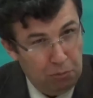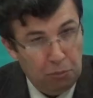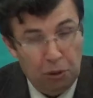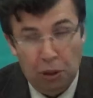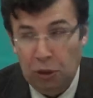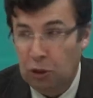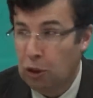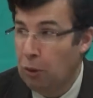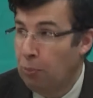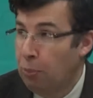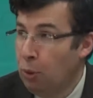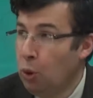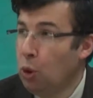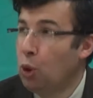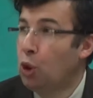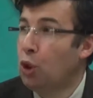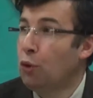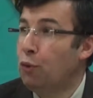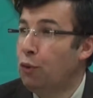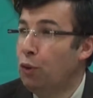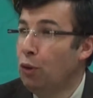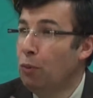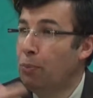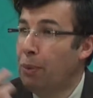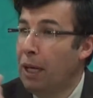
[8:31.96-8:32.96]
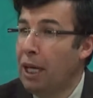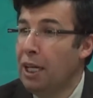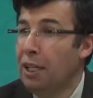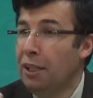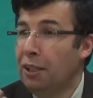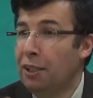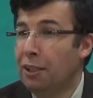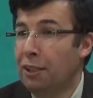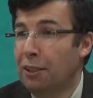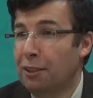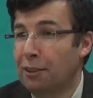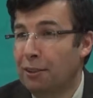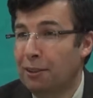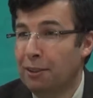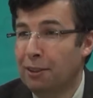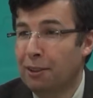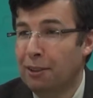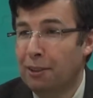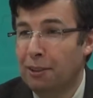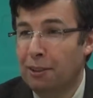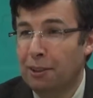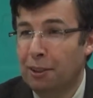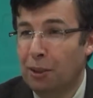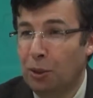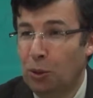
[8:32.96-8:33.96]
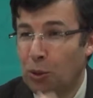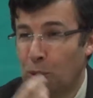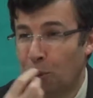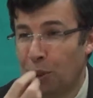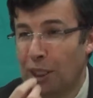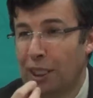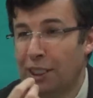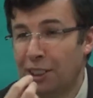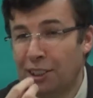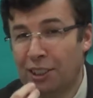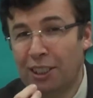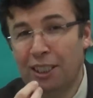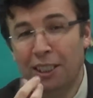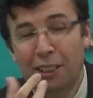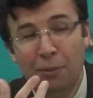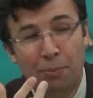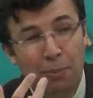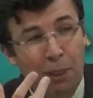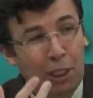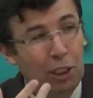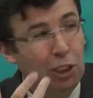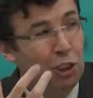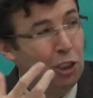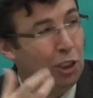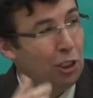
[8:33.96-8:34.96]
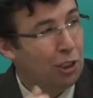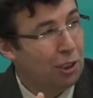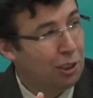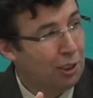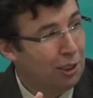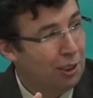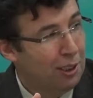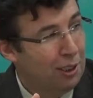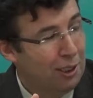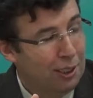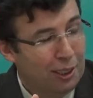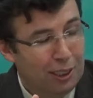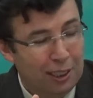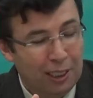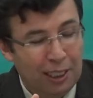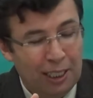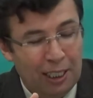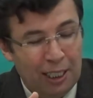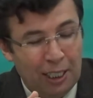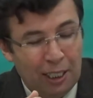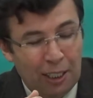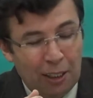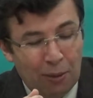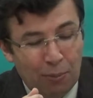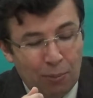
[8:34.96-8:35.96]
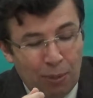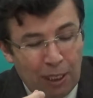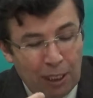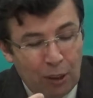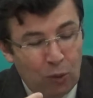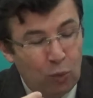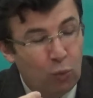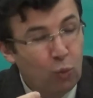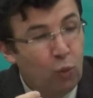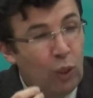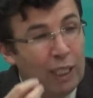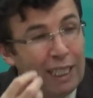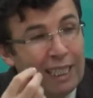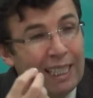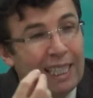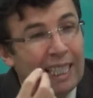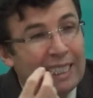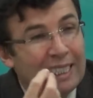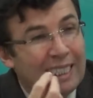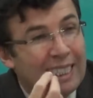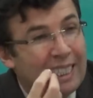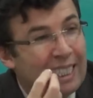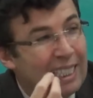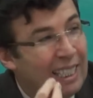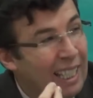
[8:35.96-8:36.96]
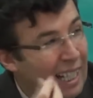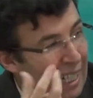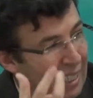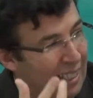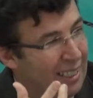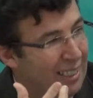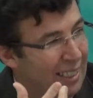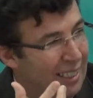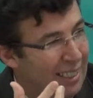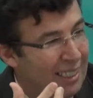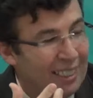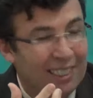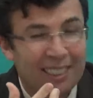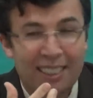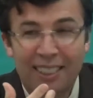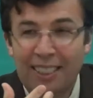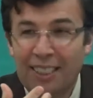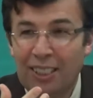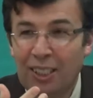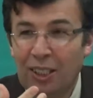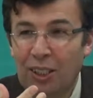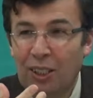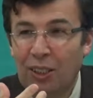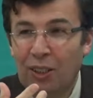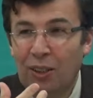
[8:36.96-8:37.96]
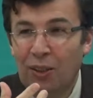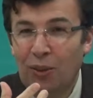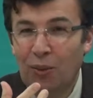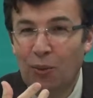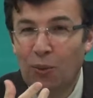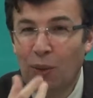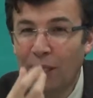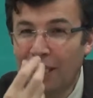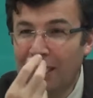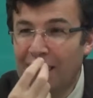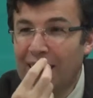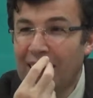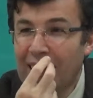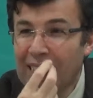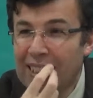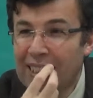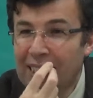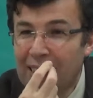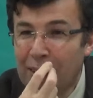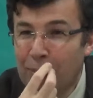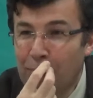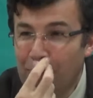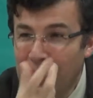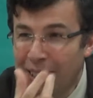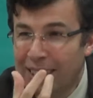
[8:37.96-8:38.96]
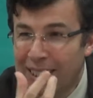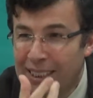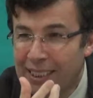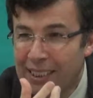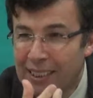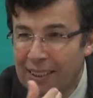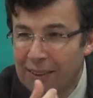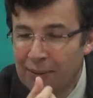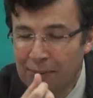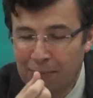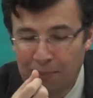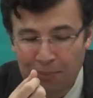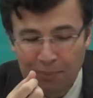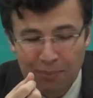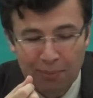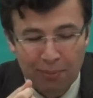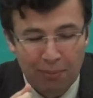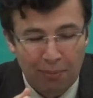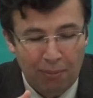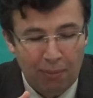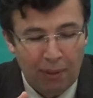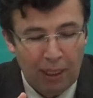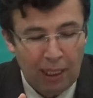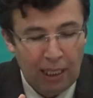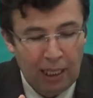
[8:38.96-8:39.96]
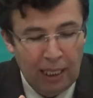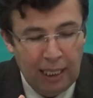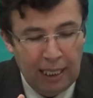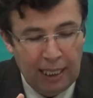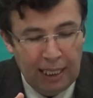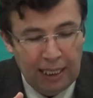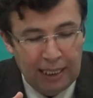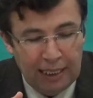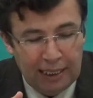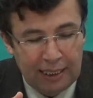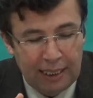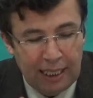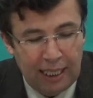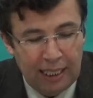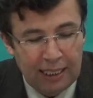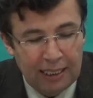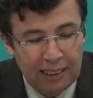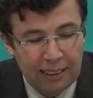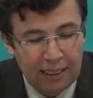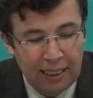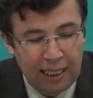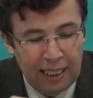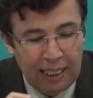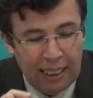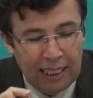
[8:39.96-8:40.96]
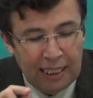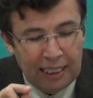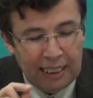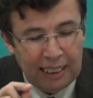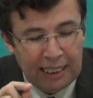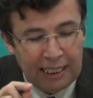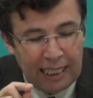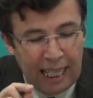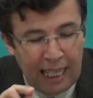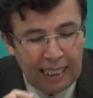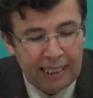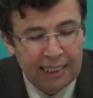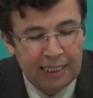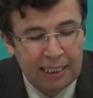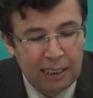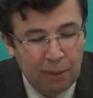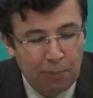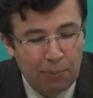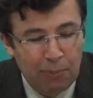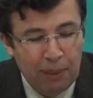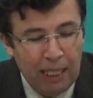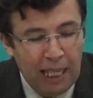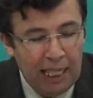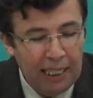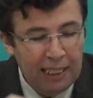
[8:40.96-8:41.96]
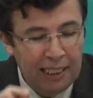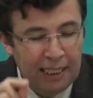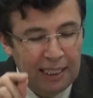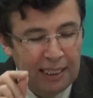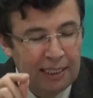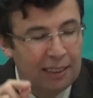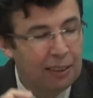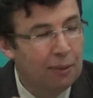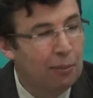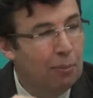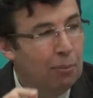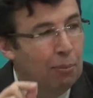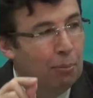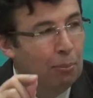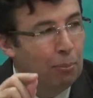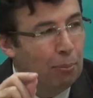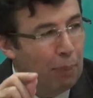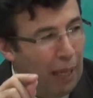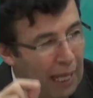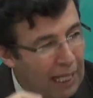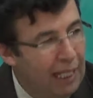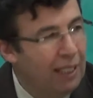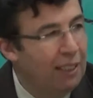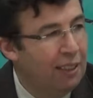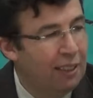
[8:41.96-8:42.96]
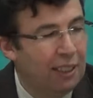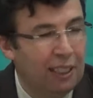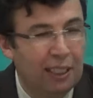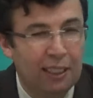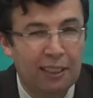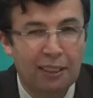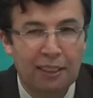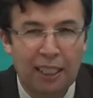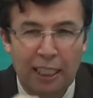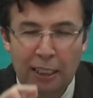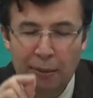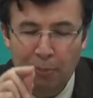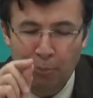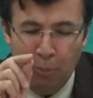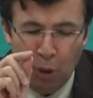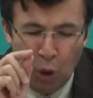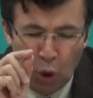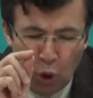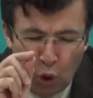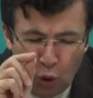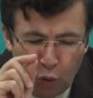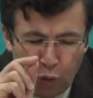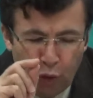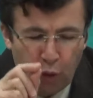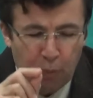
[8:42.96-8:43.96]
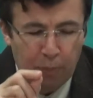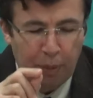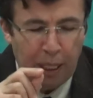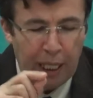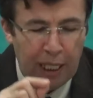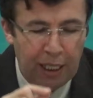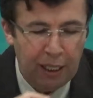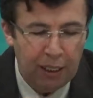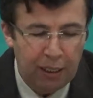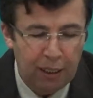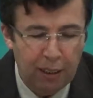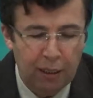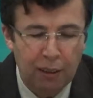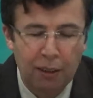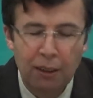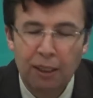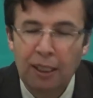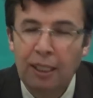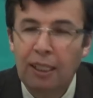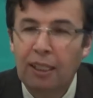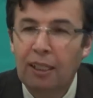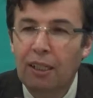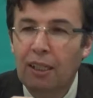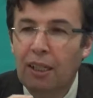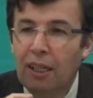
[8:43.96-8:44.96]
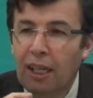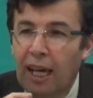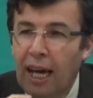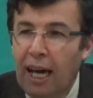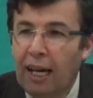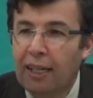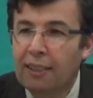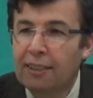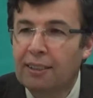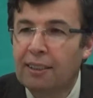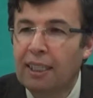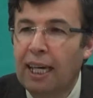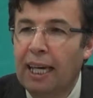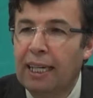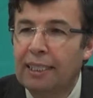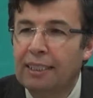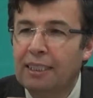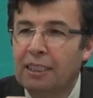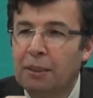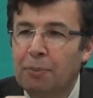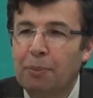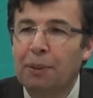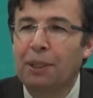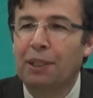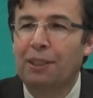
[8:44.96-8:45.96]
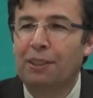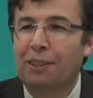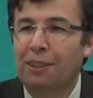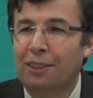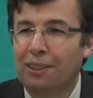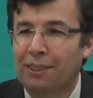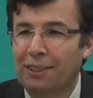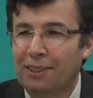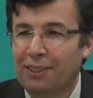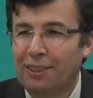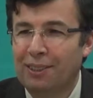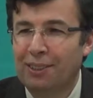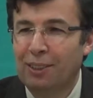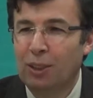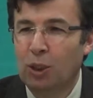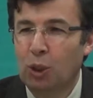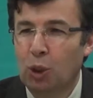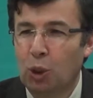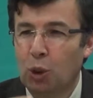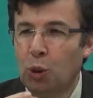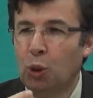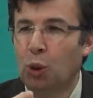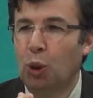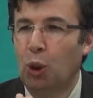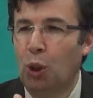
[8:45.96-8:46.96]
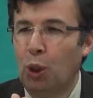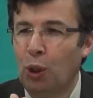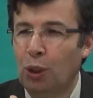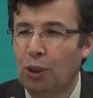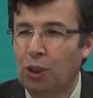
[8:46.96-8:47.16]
It's a beautiful painting. You can see the picture. But what does it lack? What does it miss? It says, that splendid painting, that beautiful painting lacks a spirit, ruh,